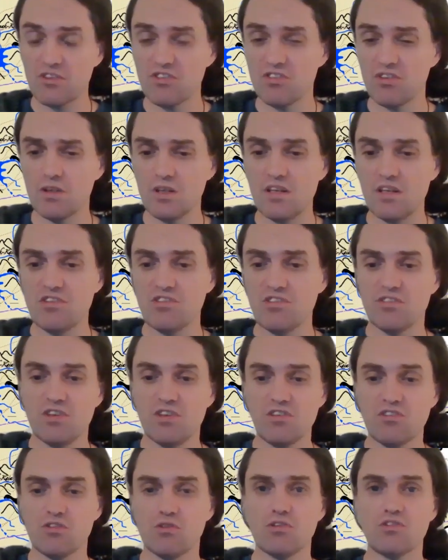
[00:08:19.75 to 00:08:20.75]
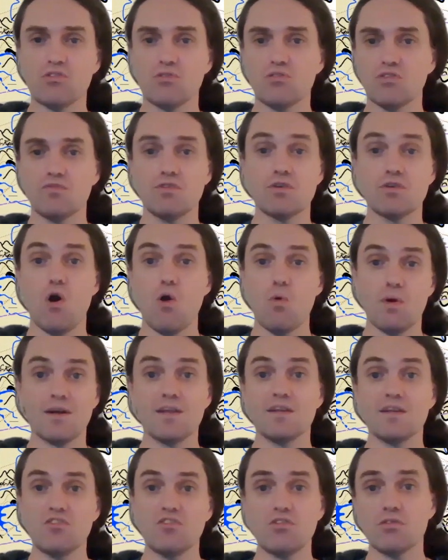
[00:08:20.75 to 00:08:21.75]
So these crystals, if you've got one of
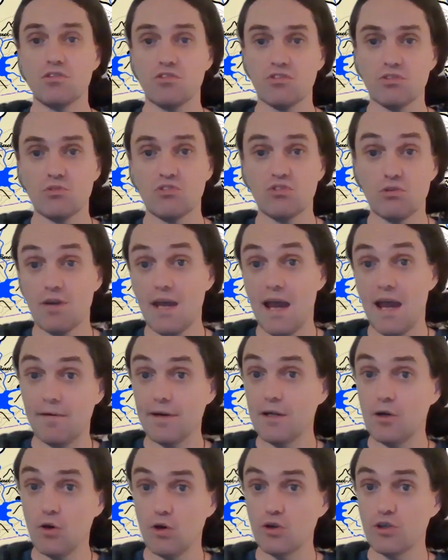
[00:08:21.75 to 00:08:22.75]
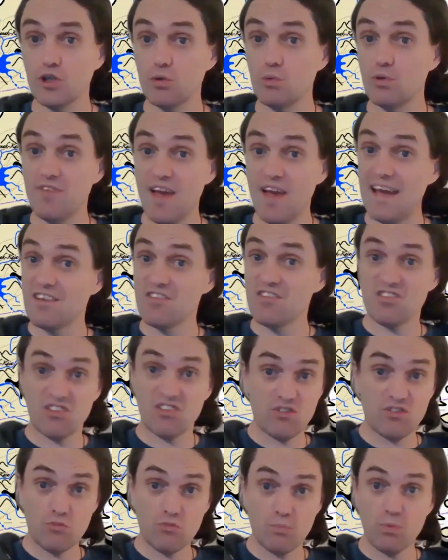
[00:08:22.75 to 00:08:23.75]
these crystals, you carry it on you, you've had it
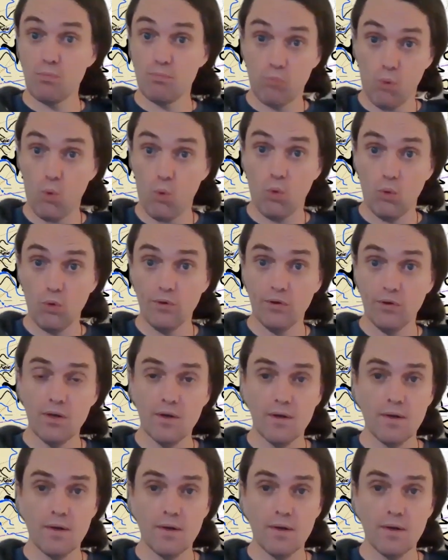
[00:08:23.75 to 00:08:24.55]
since you've been born,